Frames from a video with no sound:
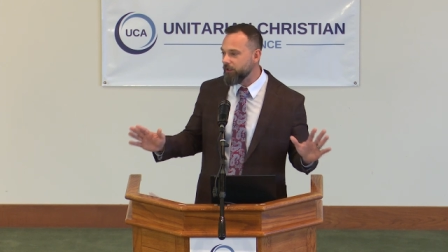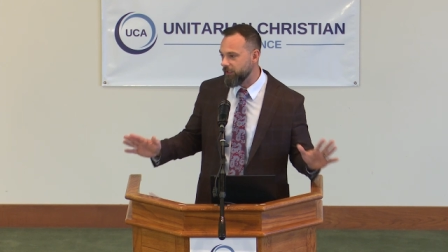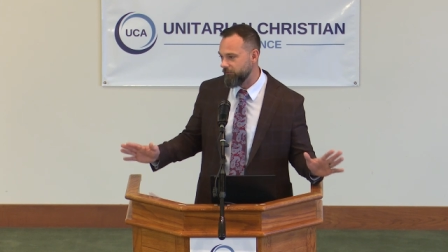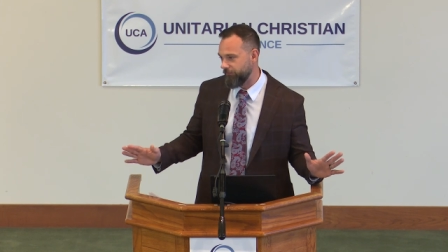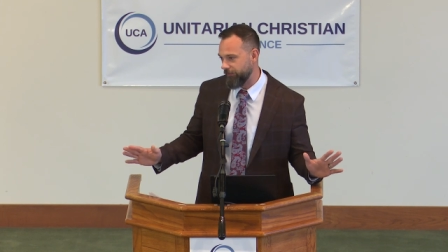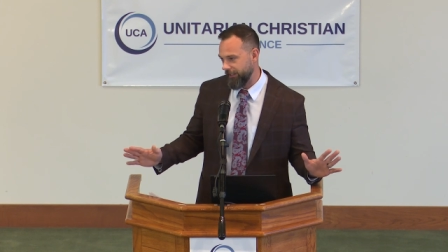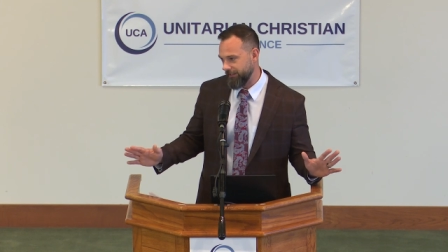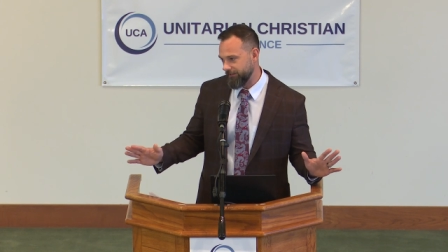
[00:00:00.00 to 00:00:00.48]

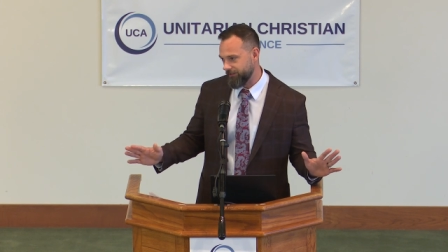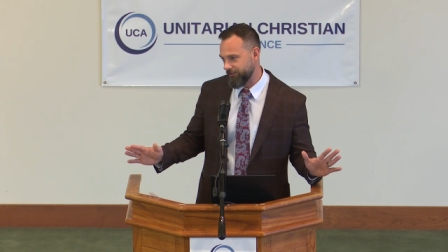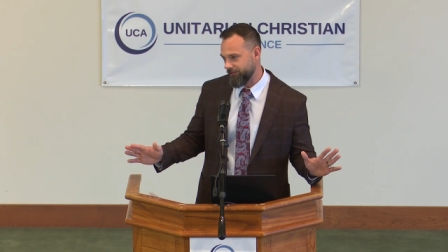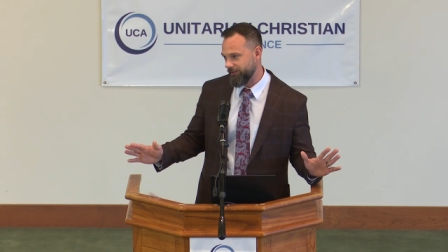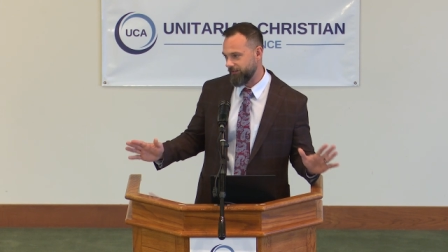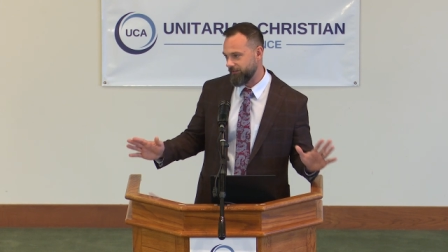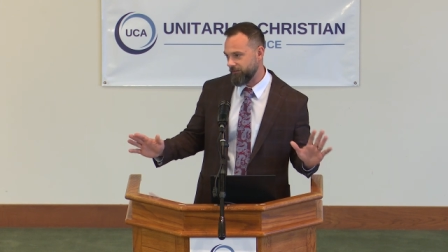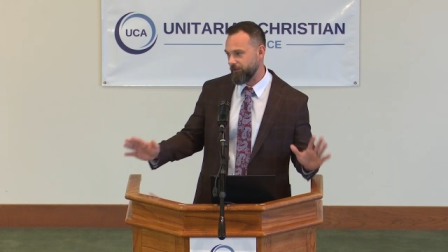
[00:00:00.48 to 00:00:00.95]

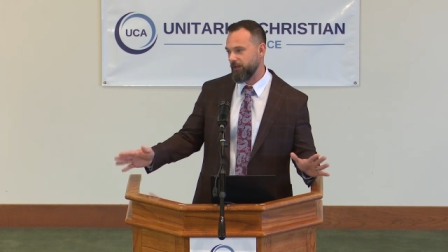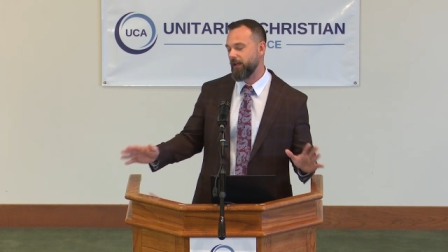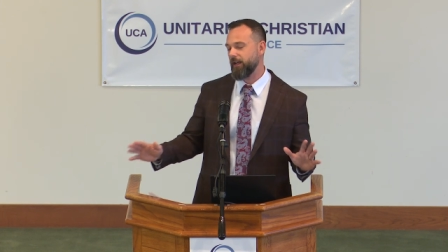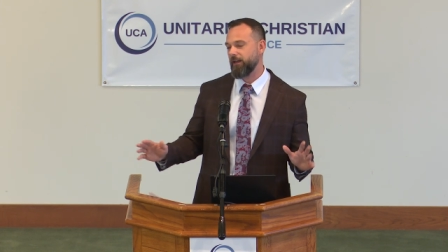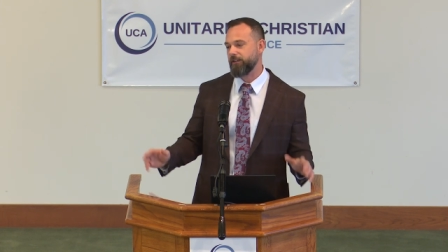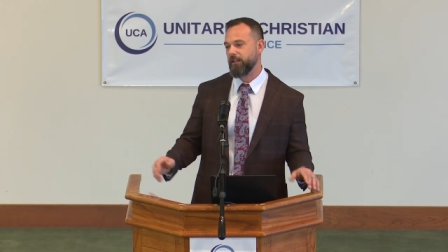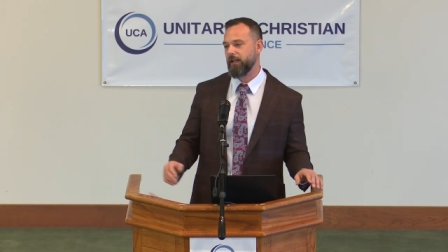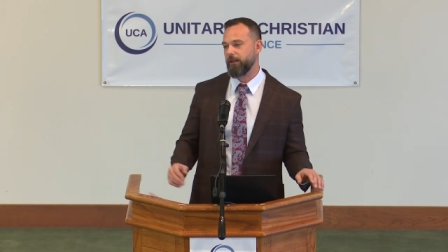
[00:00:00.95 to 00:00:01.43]
convinced they're
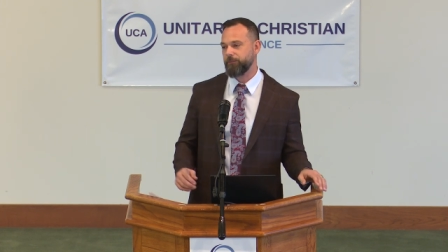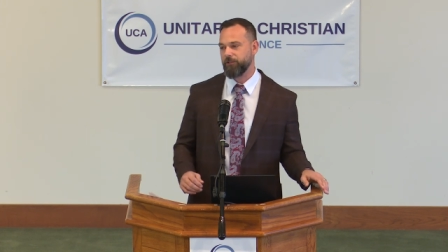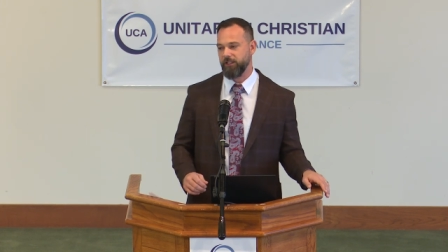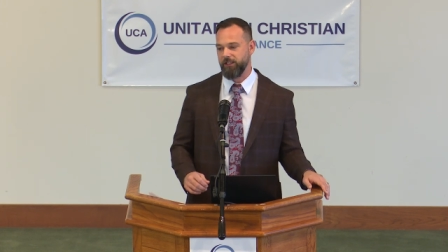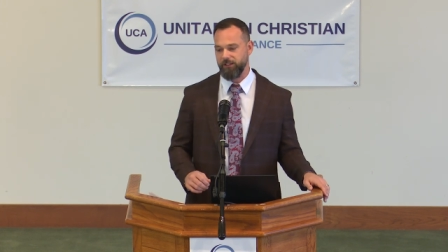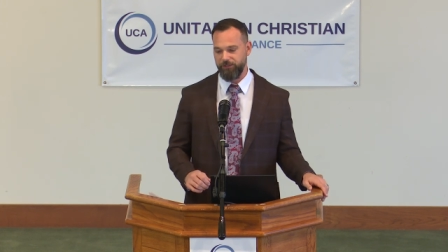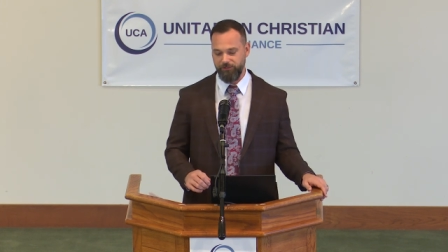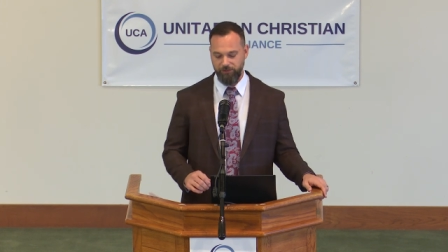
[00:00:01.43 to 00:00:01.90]
not
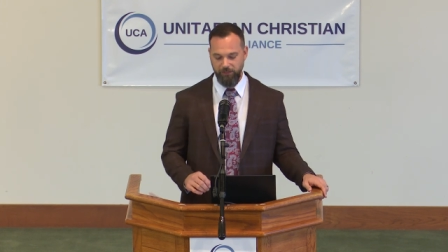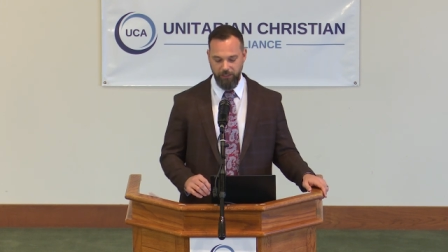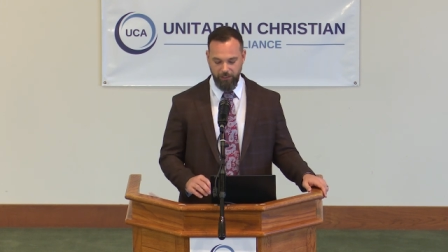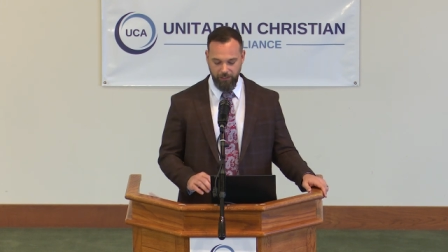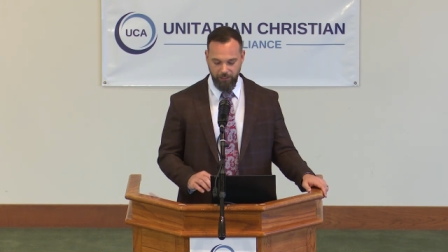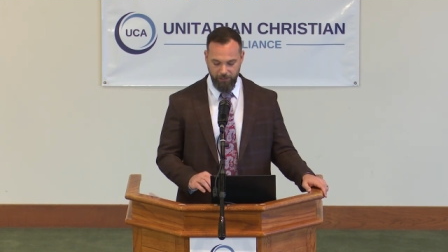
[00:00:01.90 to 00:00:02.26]
adoptionists